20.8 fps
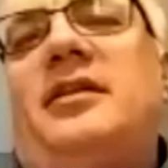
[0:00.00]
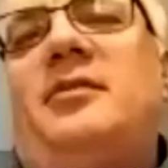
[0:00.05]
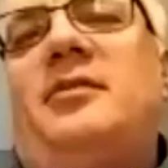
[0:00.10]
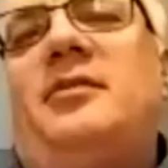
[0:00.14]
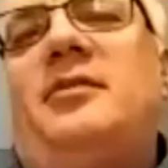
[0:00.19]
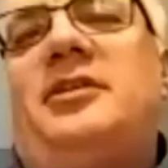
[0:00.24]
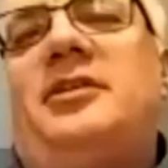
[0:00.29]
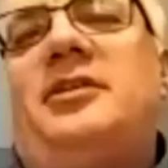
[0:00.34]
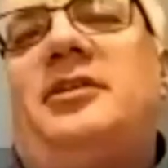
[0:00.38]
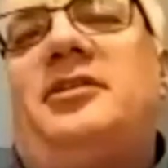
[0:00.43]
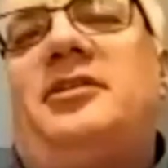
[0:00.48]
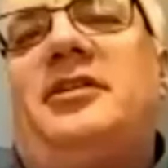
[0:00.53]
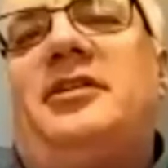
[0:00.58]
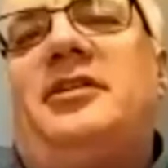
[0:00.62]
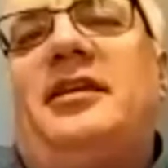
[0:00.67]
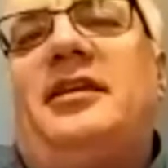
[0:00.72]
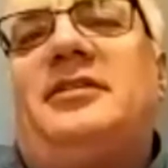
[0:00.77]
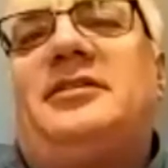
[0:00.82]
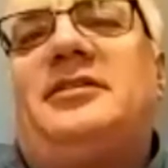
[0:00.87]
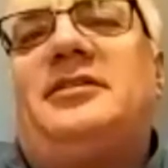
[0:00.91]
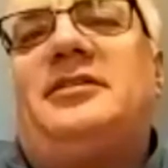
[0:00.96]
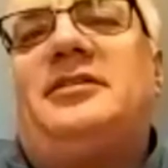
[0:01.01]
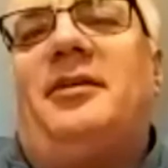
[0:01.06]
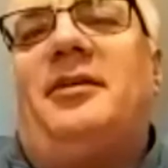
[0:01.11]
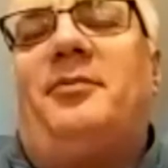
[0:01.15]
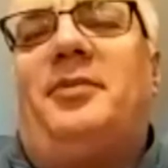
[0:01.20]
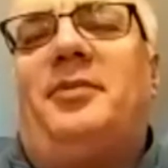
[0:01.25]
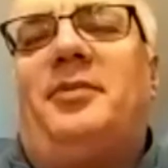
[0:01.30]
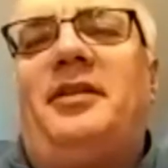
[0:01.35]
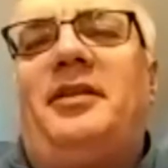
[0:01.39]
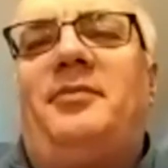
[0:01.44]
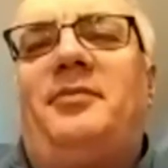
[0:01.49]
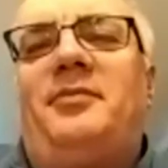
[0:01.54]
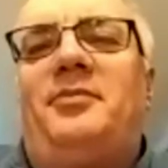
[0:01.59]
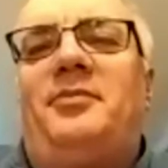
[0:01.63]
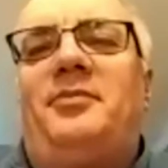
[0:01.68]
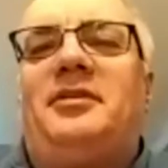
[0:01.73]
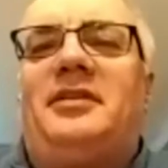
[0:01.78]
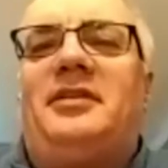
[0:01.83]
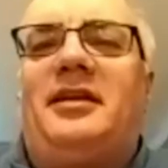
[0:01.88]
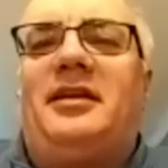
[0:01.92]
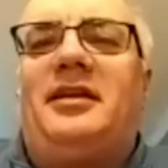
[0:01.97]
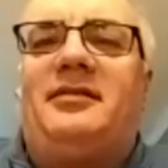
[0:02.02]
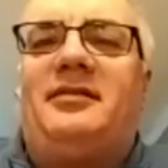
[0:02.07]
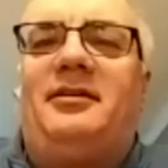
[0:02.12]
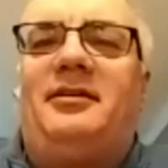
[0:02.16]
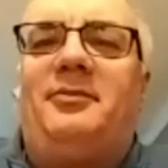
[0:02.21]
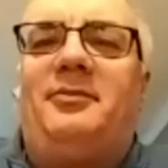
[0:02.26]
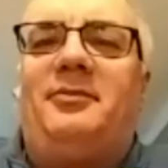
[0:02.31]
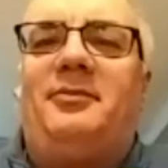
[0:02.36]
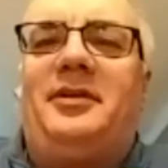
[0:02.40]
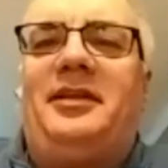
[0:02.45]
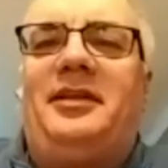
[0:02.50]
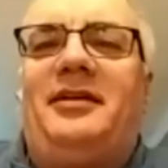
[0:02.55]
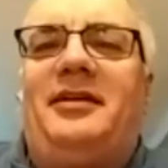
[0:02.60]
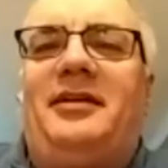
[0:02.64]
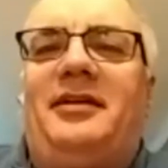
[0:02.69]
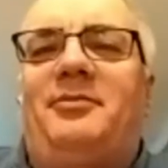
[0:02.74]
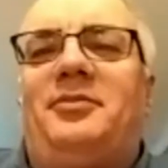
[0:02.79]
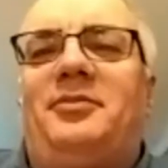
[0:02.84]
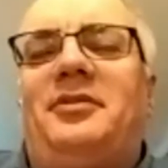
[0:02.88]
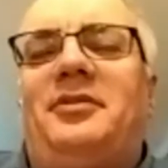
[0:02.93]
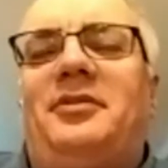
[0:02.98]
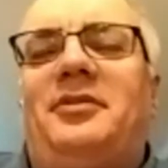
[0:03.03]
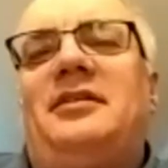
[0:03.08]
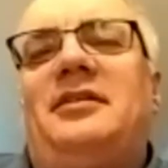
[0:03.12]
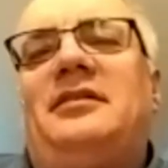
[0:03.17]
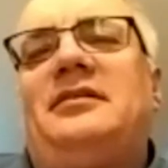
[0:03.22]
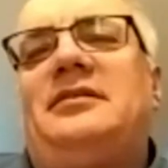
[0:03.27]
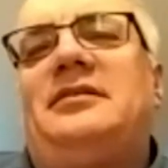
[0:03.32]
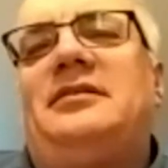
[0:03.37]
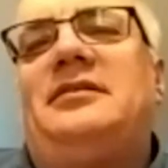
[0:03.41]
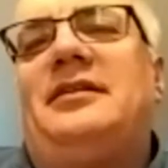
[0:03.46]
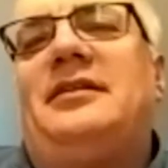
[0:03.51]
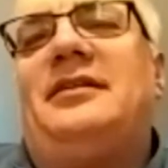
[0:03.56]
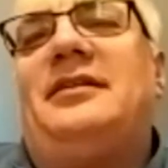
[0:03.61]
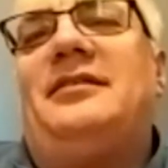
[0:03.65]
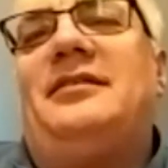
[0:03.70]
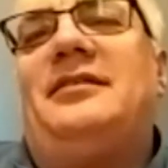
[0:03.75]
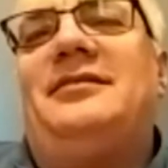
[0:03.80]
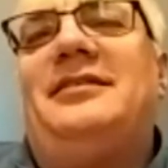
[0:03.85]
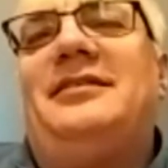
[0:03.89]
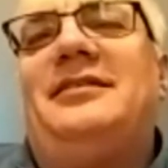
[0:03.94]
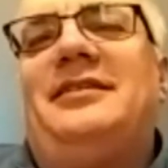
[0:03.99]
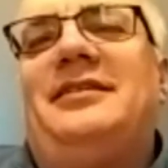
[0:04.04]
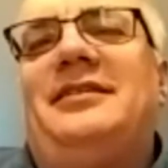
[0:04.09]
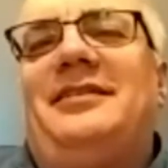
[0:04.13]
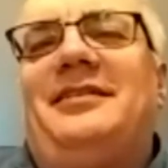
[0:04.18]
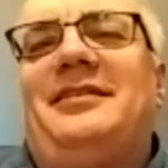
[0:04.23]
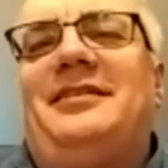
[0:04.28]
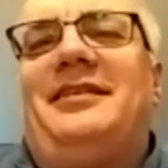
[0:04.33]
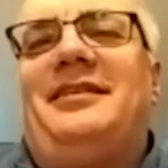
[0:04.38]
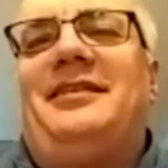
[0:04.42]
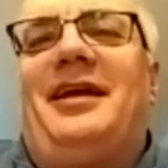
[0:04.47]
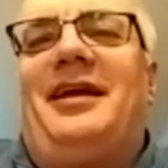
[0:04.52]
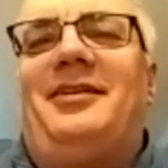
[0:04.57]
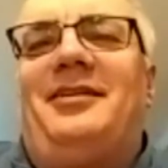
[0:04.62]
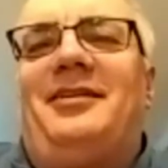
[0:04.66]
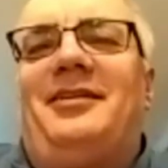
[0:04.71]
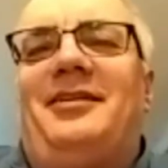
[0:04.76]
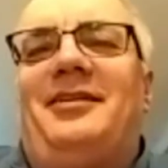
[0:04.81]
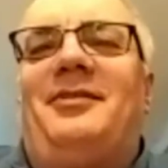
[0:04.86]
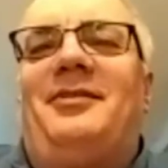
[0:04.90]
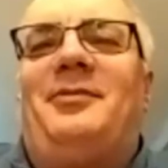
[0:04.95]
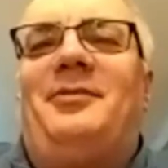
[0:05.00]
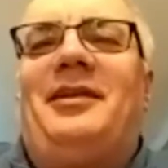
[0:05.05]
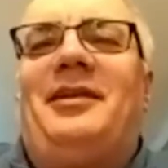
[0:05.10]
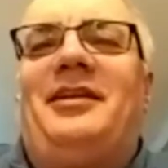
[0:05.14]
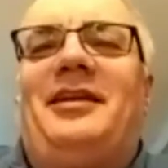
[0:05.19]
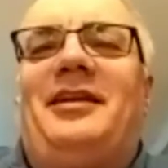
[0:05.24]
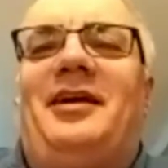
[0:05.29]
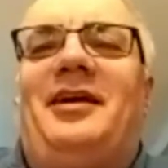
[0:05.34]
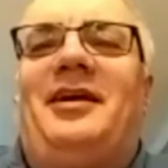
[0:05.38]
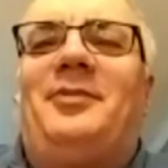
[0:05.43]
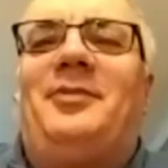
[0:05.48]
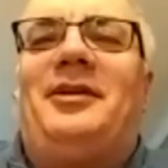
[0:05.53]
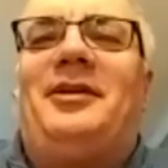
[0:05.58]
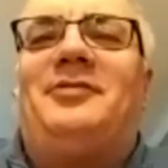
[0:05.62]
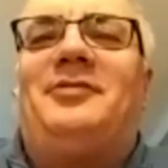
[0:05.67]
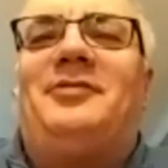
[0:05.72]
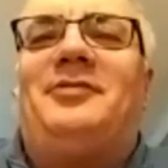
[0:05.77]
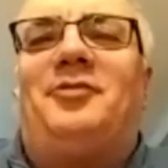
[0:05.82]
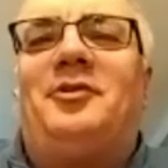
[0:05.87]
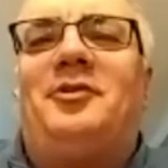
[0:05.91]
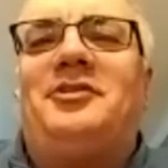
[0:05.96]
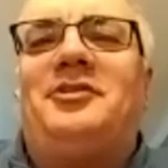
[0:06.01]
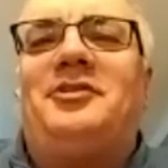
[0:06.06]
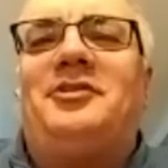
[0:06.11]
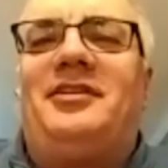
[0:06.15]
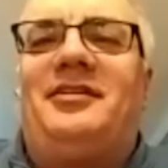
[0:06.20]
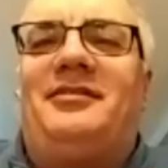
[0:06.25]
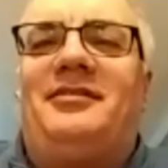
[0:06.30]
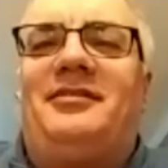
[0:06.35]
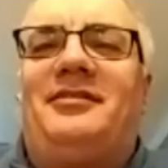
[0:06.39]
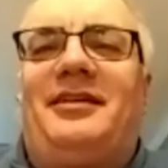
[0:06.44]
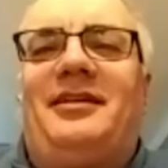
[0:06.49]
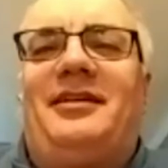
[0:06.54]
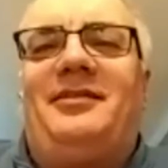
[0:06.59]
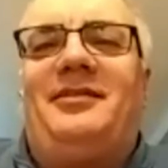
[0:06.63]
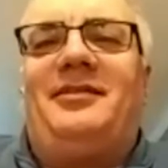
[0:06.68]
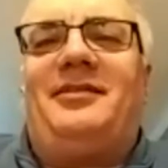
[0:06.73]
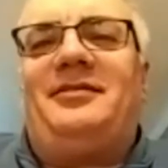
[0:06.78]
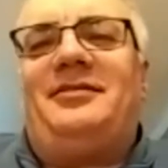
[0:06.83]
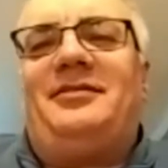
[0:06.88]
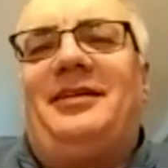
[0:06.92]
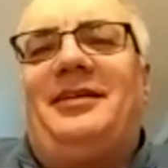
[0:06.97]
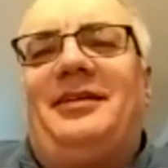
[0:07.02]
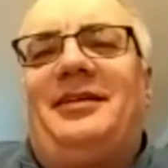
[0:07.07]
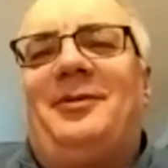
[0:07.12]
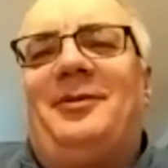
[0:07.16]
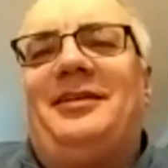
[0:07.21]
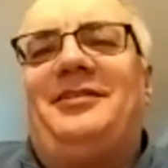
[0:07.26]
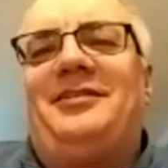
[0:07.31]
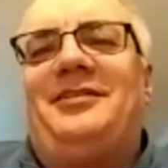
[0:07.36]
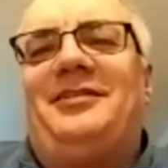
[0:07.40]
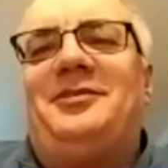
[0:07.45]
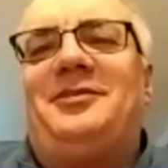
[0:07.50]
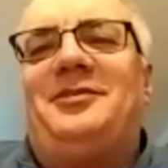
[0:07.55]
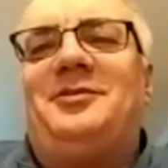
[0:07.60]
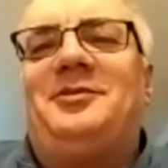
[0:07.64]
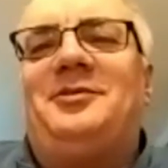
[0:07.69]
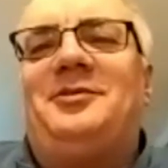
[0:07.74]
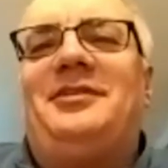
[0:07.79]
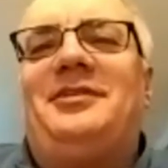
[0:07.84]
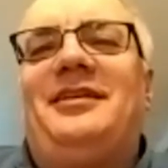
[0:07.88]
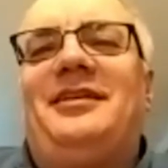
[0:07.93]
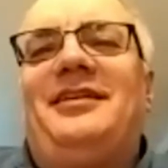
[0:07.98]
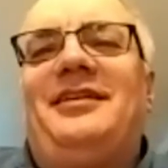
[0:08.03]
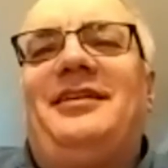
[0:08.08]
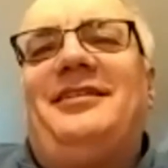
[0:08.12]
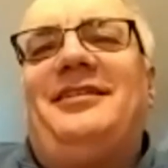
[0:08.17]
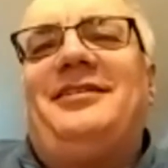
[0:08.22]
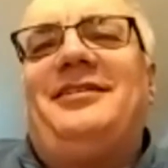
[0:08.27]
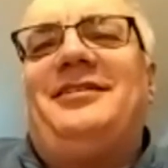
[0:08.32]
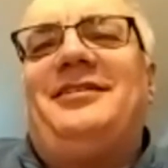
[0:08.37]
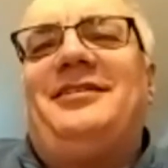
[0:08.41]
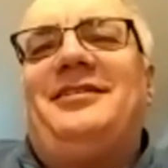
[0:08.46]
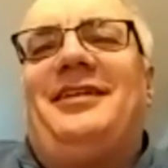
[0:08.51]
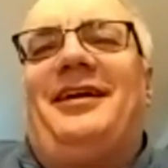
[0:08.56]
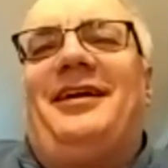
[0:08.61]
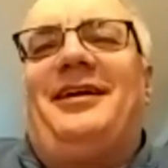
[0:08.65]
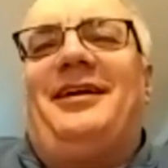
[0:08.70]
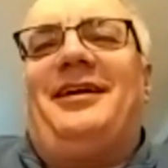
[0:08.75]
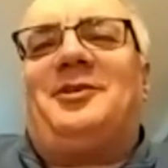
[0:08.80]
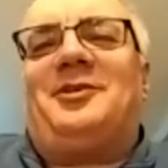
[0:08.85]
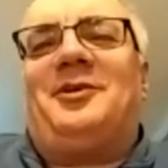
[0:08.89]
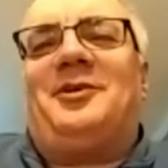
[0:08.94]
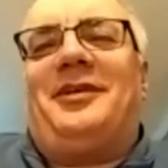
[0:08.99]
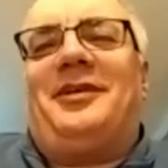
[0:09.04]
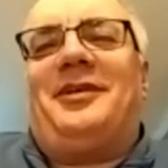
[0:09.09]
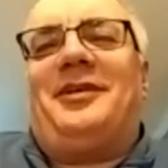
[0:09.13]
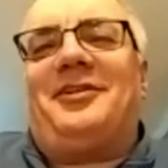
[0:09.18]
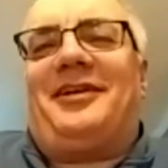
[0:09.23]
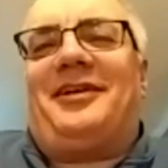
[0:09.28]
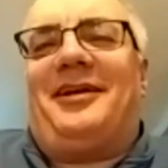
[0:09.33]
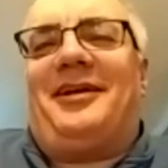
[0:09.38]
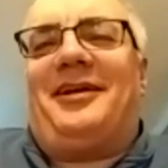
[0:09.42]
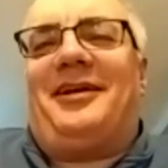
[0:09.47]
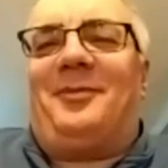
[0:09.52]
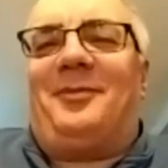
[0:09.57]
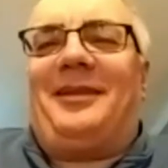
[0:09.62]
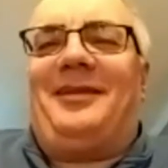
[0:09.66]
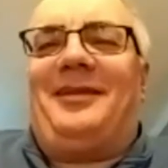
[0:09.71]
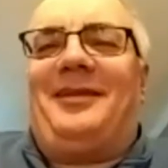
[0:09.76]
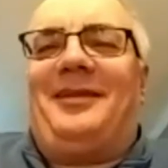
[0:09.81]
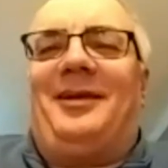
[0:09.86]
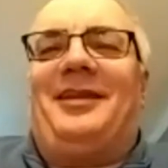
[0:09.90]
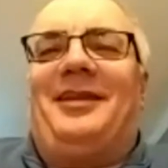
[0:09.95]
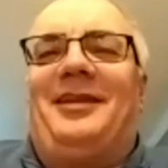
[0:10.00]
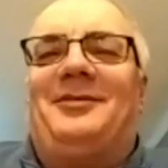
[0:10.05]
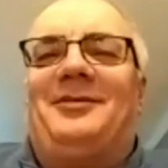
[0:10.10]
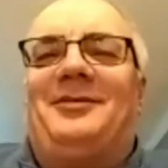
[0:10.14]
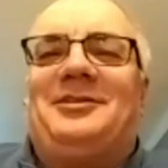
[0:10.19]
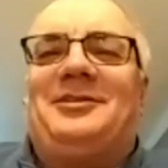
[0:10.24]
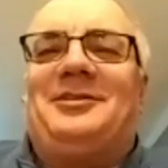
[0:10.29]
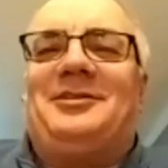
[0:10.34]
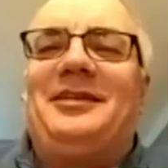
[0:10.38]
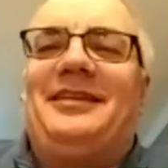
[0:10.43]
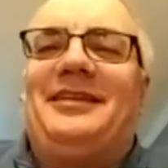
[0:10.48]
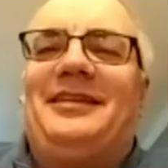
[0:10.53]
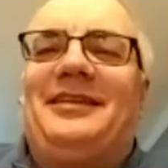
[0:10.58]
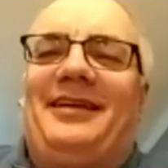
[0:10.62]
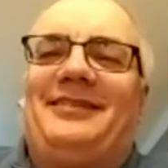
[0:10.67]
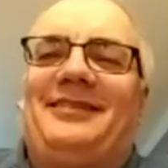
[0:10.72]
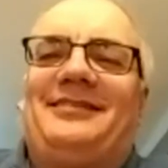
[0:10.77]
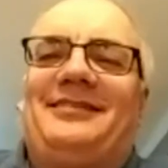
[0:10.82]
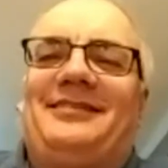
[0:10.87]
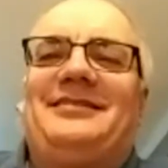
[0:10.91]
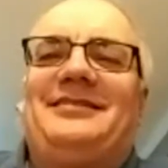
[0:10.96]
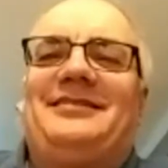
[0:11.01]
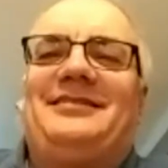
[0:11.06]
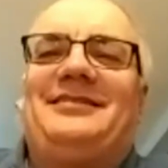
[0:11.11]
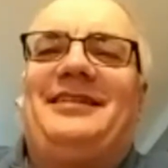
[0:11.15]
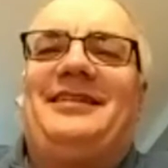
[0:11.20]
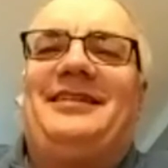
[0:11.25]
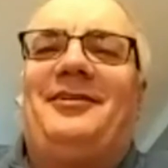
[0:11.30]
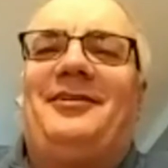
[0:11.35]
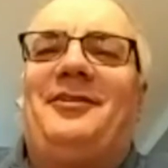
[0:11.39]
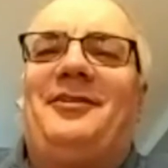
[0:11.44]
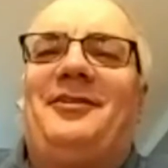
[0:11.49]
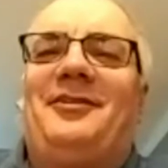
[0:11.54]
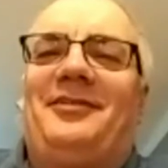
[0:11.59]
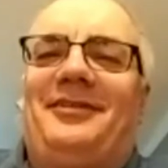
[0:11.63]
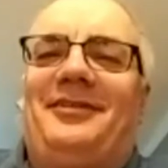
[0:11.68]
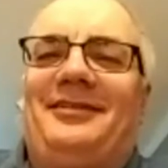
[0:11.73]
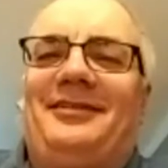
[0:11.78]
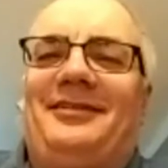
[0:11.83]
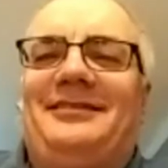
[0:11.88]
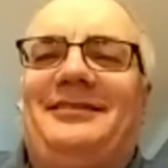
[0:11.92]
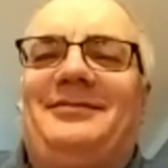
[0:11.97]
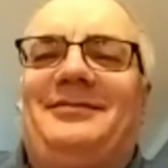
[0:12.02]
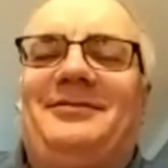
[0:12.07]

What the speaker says: went to the next company, built that company up, and that went down. But I was fortunate. I went to another company while I was doing that, because I learned. You